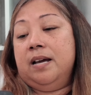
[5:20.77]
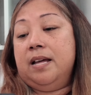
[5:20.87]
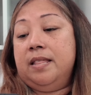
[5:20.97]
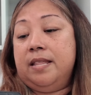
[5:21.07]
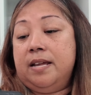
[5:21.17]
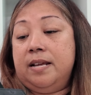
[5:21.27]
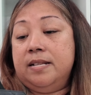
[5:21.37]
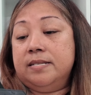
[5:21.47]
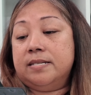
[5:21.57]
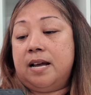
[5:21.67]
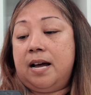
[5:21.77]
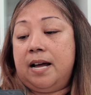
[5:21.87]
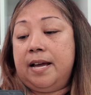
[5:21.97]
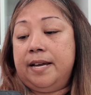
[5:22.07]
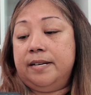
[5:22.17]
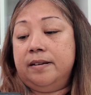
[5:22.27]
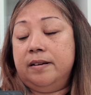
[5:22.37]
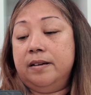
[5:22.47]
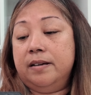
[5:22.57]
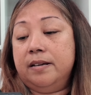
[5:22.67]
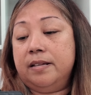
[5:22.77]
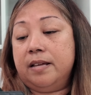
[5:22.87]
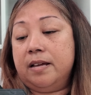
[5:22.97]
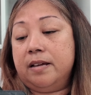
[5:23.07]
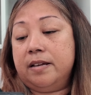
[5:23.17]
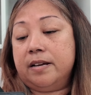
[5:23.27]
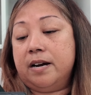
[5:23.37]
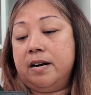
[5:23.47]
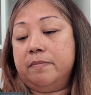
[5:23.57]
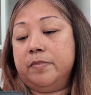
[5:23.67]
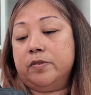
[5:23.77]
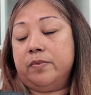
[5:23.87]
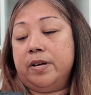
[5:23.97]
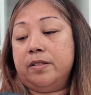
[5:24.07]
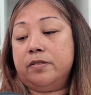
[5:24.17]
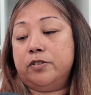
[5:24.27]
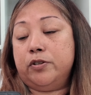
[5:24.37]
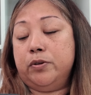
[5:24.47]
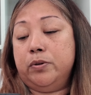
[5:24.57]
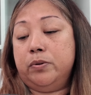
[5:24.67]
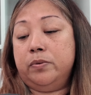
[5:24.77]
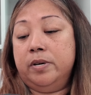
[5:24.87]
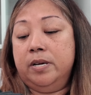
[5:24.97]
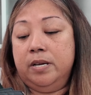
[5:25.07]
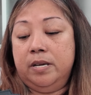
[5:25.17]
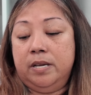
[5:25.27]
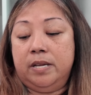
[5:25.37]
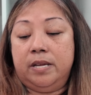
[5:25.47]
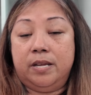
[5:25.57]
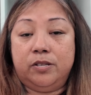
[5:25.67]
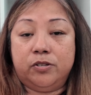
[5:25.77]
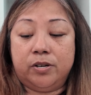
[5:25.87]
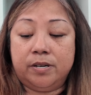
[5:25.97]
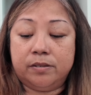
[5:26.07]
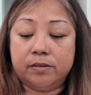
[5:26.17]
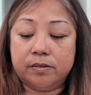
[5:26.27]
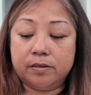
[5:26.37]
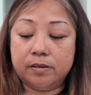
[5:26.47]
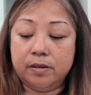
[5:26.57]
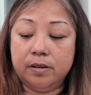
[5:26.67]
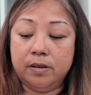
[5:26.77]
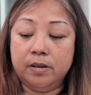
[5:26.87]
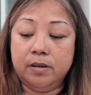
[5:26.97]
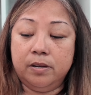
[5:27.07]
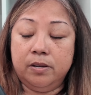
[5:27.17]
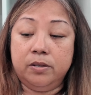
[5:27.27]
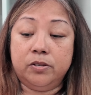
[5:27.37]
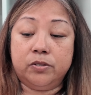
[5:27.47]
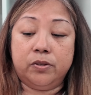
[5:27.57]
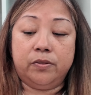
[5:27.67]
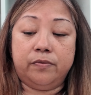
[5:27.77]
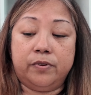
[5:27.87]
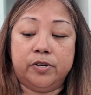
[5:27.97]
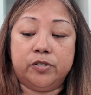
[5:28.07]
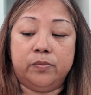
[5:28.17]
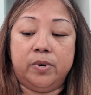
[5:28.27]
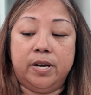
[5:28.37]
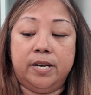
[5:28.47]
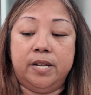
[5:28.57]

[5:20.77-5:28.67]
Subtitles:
And then inside, it comes with 2 inserts. So the first one